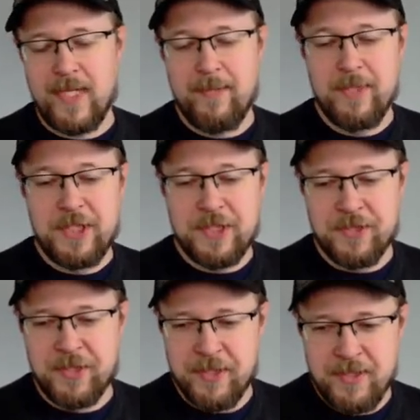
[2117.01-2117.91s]
Images
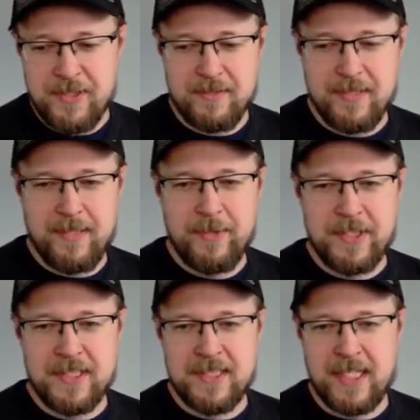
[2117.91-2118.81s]
are good.
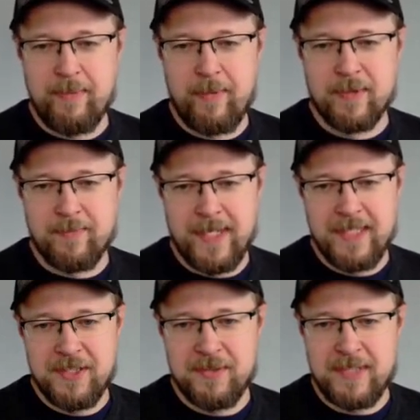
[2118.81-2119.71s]
Images stick in people's
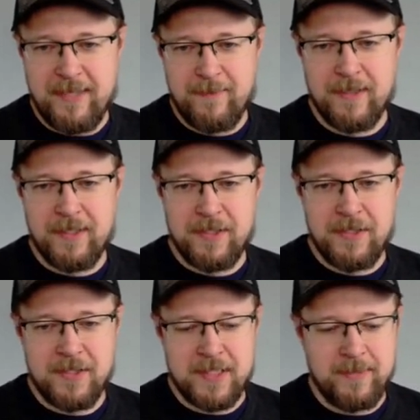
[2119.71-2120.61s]
minds, so definitely good
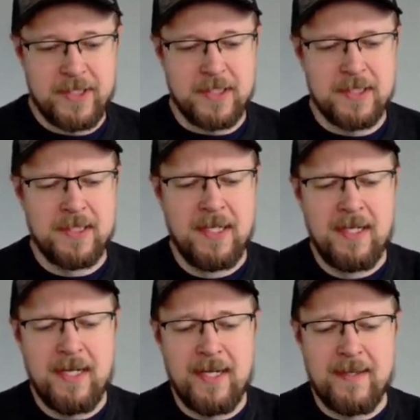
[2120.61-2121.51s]
to use images.
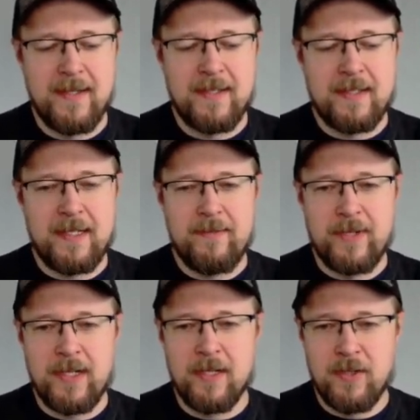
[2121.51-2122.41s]
I think that
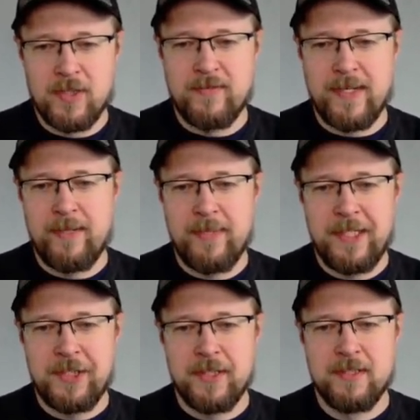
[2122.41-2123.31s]
having a lot of
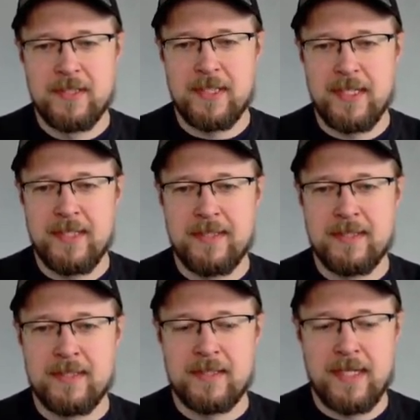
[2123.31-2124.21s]
animations
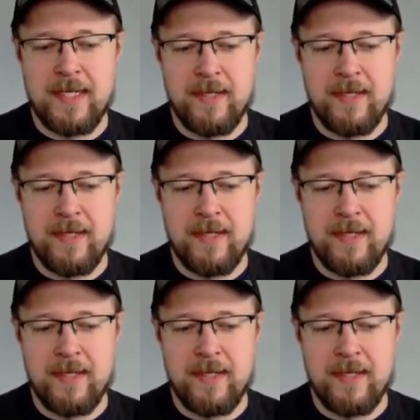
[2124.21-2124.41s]
is